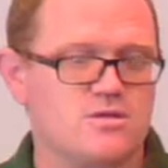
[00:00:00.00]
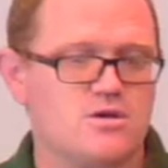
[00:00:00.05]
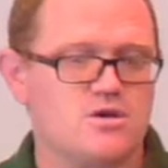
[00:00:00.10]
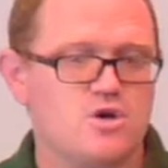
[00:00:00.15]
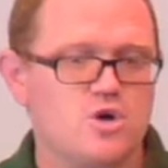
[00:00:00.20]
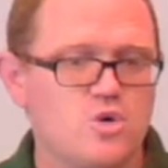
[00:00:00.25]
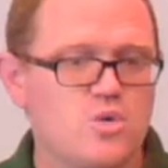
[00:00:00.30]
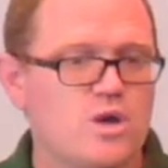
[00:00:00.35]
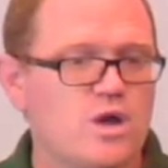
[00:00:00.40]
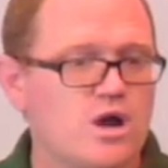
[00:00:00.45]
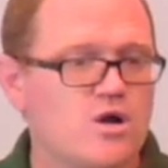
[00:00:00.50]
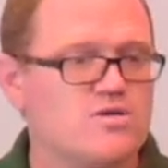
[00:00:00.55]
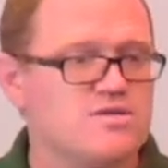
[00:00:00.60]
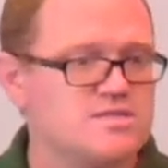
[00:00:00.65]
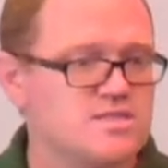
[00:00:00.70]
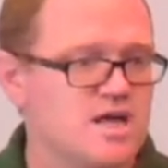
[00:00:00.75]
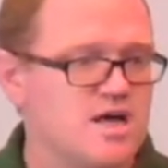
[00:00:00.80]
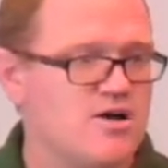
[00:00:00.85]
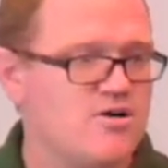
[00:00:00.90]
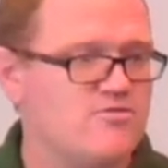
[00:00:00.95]
Who we are is
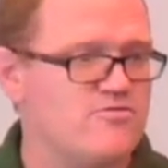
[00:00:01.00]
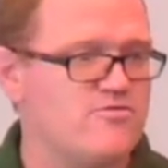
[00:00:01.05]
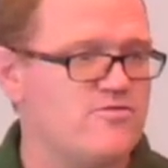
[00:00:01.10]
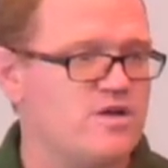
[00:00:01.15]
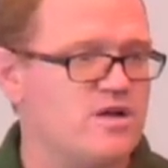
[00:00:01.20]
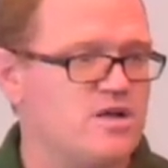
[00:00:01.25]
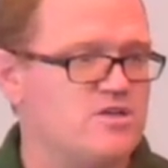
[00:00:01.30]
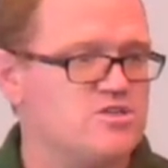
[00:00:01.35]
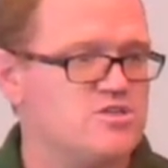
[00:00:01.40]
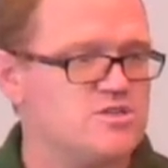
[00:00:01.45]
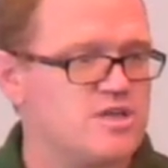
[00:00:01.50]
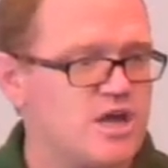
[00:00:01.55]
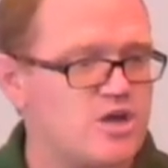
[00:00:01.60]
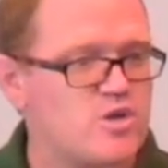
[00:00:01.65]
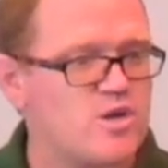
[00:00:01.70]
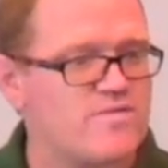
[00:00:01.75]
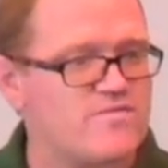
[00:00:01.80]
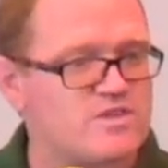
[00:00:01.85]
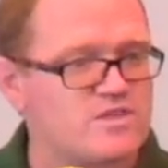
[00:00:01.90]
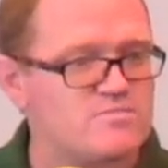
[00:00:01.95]
love. So now you
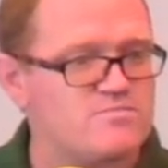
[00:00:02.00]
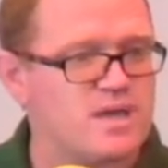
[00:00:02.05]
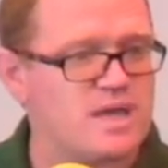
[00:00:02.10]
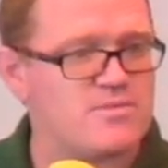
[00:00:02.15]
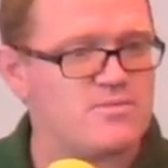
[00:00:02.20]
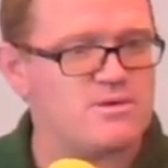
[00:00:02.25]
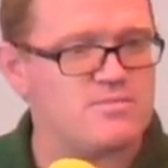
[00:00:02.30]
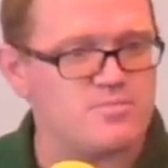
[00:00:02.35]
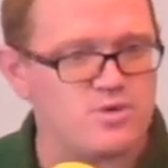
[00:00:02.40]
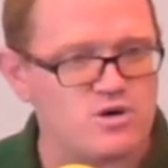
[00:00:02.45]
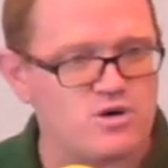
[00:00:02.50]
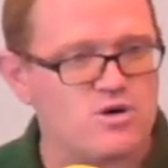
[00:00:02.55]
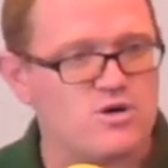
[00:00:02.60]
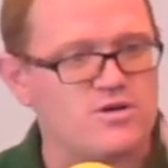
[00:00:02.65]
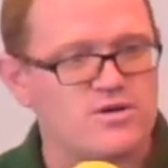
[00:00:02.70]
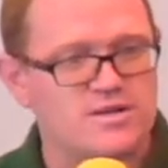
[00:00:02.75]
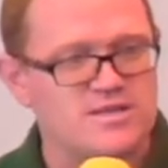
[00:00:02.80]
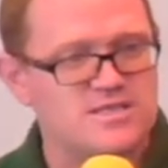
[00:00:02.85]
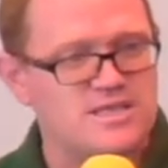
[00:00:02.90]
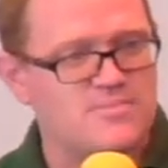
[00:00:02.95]
have this baby bird,
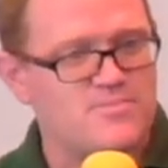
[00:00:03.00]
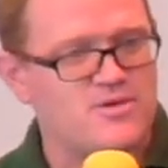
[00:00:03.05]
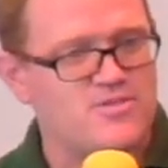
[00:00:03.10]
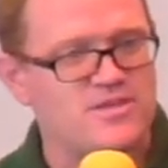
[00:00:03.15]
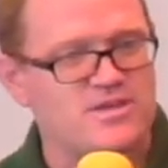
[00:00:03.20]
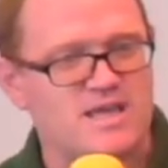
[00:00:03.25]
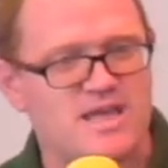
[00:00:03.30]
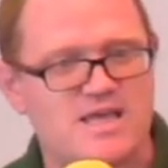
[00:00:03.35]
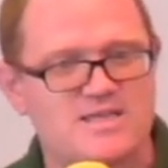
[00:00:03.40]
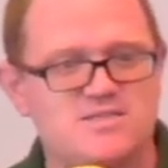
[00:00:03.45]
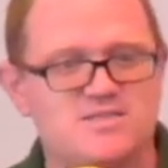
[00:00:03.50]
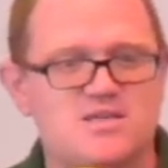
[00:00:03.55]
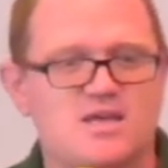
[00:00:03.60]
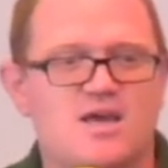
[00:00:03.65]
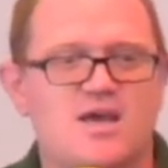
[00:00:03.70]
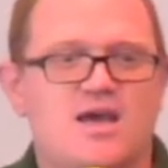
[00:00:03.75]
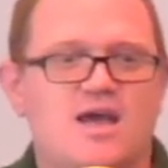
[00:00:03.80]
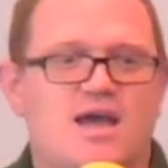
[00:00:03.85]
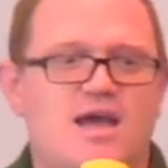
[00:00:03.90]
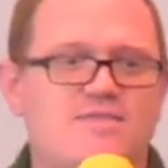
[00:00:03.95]
it's up on the nest,
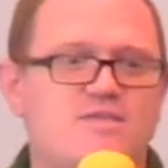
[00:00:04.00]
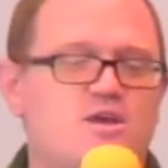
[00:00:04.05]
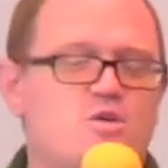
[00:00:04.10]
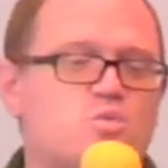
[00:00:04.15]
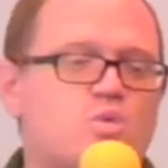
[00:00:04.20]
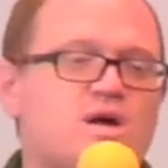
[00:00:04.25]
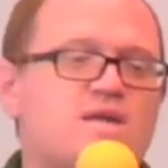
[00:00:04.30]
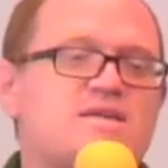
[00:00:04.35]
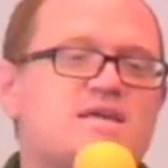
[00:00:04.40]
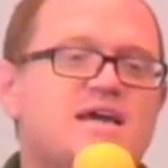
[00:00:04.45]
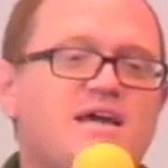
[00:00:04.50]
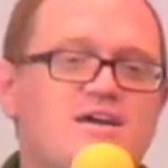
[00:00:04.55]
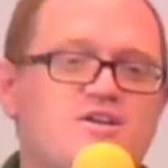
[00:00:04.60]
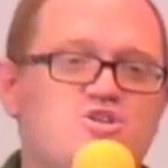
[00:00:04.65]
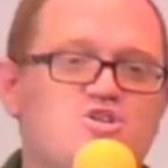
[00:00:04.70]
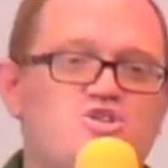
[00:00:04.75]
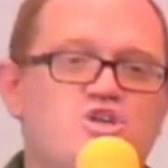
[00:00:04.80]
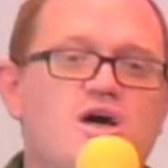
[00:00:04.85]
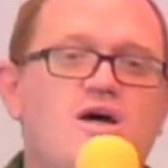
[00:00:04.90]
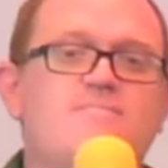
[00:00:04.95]
and then one day it
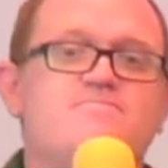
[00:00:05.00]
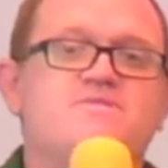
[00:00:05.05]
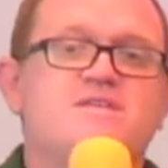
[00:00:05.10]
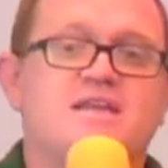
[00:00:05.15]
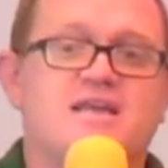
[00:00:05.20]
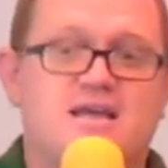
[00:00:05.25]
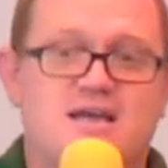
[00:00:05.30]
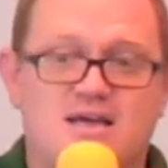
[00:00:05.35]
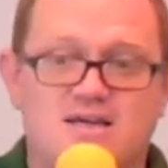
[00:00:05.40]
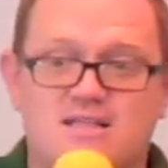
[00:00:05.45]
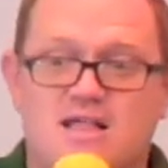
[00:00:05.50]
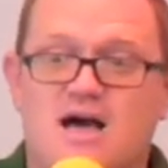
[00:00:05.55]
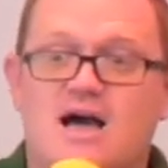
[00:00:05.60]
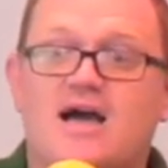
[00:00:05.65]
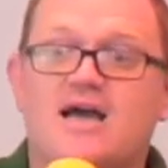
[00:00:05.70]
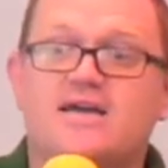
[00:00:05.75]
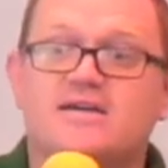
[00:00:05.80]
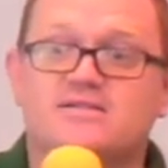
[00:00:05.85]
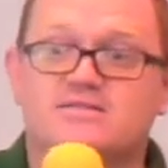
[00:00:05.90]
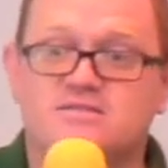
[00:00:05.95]
jumps and it
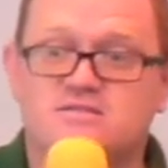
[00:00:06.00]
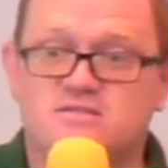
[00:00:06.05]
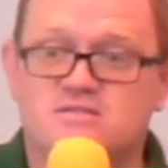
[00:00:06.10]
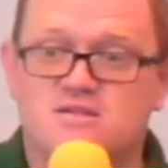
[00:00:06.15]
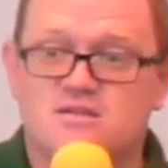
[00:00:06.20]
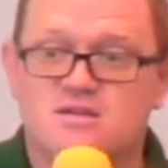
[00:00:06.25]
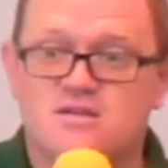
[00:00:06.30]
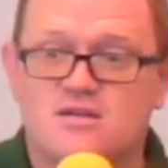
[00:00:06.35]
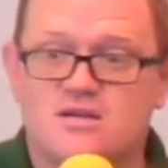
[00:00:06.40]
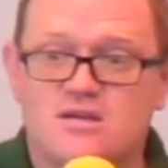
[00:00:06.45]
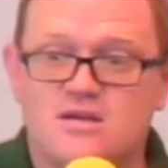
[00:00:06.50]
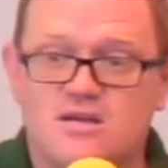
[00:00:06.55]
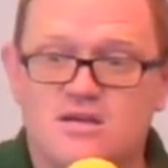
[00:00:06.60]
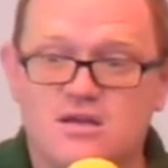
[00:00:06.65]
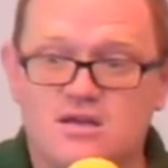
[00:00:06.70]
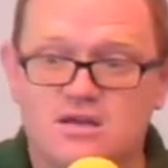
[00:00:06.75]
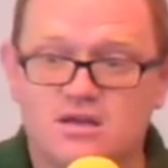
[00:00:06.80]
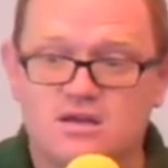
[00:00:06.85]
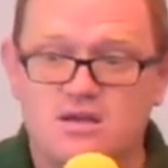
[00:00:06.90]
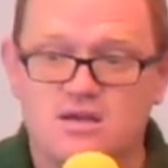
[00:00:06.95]
glides.
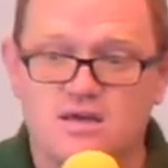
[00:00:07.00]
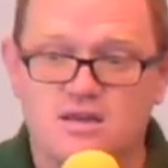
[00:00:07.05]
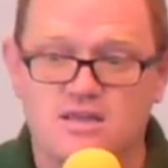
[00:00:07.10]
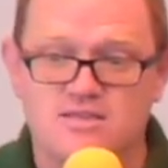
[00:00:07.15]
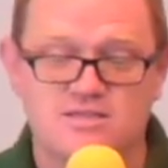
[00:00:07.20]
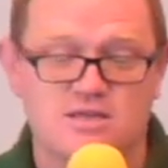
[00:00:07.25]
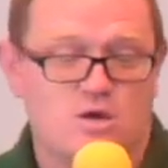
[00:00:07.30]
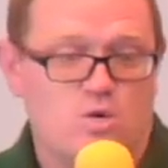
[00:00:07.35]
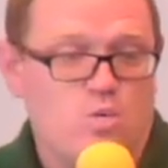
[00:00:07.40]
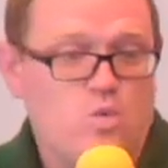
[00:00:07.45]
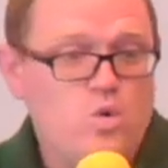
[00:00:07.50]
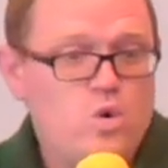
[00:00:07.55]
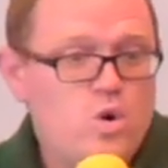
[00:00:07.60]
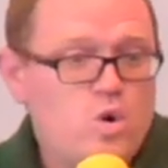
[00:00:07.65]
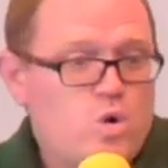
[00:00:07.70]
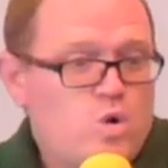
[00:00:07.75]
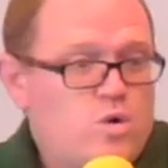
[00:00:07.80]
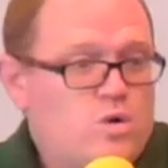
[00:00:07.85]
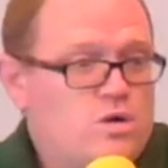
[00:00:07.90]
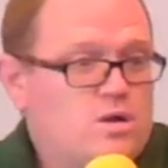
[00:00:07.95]
And it's like, woo,
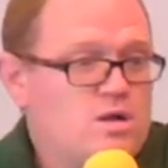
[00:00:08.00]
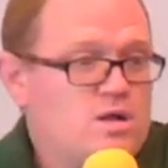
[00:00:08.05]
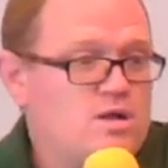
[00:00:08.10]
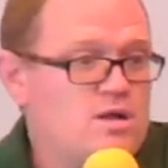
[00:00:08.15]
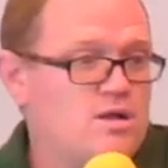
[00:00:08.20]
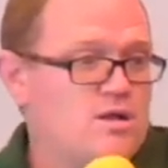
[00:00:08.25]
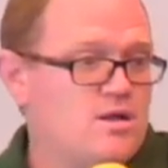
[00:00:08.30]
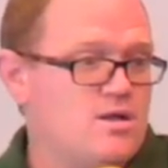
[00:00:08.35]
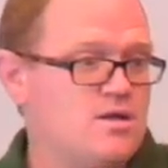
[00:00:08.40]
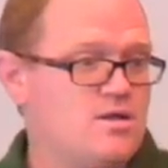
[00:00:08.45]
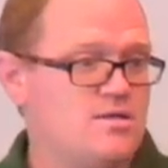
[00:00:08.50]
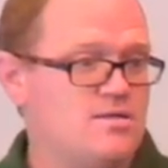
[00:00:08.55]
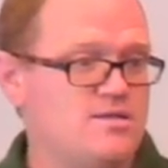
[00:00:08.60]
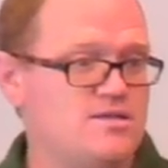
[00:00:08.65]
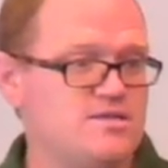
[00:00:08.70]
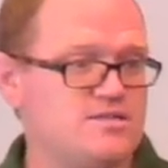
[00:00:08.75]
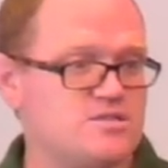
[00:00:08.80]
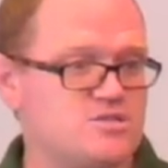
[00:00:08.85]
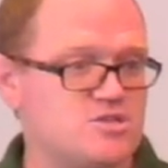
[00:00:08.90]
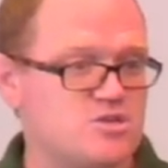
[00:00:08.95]

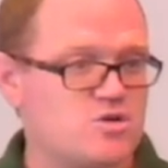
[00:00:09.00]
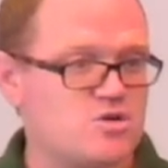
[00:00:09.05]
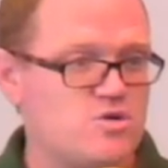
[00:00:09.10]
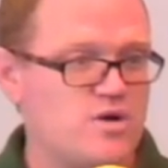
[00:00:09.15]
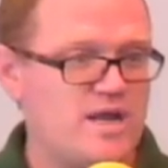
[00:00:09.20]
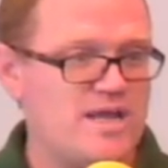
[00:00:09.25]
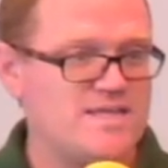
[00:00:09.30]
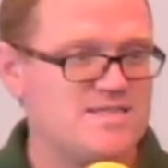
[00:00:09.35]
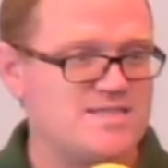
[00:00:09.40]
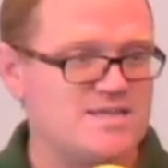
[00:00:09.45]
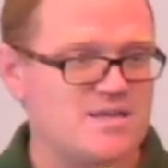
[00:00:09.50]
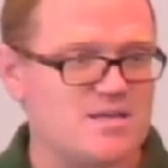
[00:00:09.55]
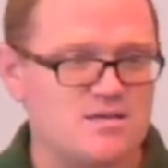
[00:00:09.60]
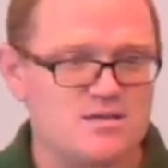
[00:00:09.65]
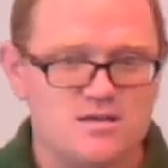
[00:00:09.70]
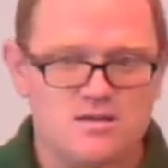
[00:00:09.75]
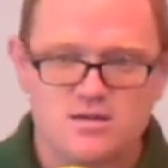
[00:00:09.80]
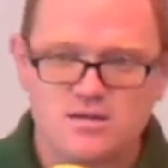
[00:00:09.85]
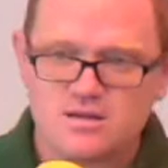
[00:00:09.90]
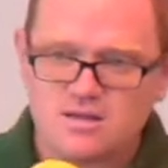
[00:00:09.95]
this is crazy.
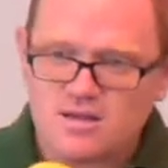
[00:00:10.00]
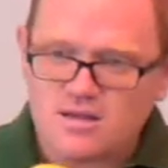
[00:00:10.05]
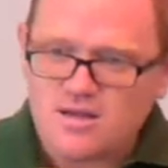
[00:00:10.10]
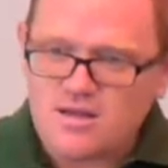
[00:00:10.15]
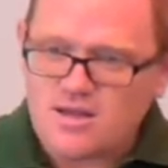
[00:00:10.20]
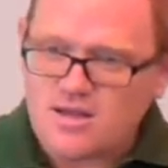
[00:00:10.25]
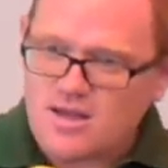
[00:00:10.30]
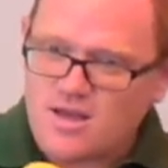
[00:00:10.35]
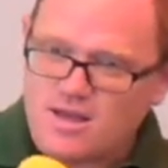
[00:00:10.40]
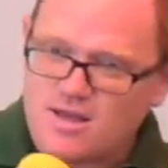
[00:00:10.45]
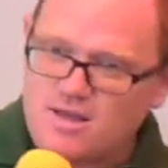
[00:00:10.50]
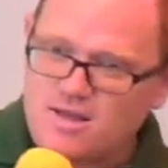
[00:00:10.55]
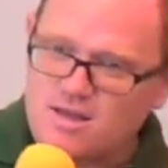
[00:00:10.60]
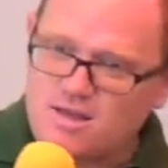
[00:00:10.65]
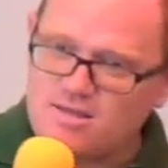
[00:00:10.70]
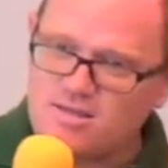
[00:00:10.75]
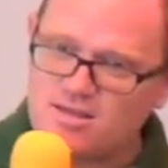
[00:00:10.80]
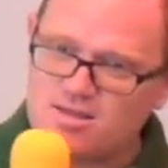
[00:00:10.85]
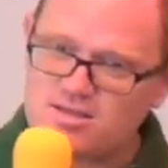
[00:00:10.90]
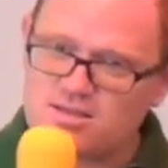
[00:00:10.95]

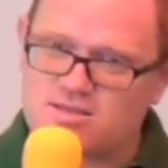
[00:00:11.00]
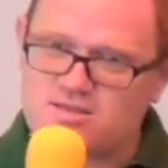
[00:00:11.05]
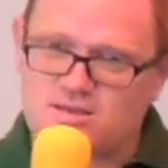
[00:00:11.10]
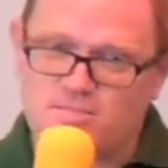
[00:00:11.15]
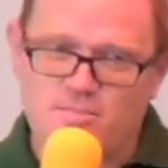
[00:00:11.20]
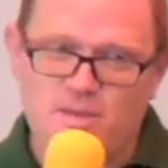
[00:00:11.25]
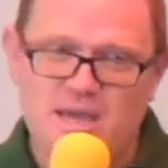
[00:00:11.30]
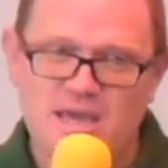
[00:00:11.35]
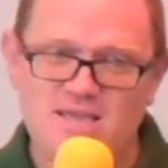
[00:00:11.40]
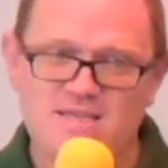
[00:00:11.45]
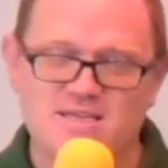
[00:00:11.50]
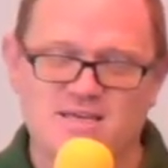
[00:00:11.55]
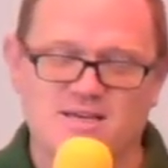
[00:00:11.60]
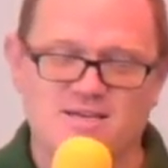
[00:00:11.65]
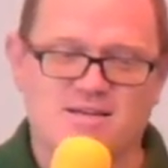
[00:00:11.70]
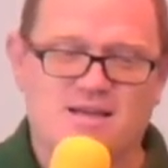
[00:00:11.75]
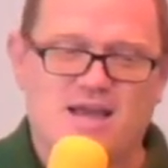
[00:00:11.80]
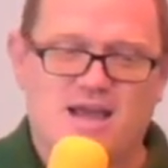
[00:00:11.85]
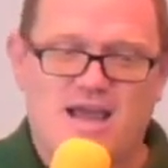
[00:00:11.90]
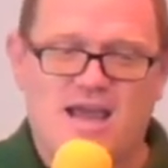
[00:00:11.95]
This is amazing.
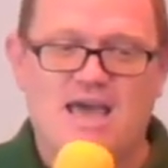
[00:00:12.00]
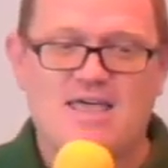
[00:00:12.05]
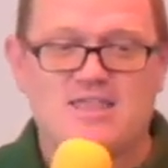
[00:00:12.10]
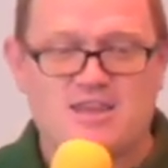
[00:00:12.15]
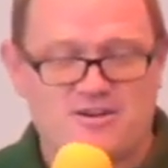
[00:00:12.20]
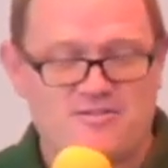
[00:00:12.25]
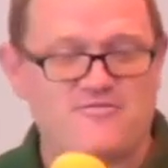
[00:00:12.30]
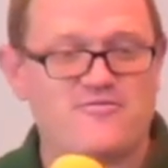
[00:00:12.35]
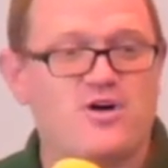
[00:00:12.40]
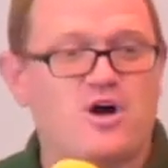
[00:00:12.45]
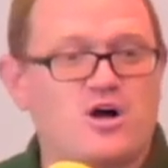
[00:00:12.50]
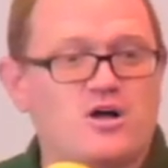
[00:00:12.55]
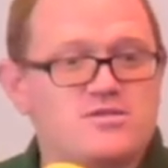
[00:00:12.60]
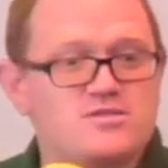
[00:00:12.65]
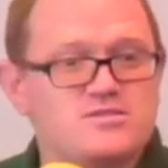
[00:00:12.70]
And then it falls.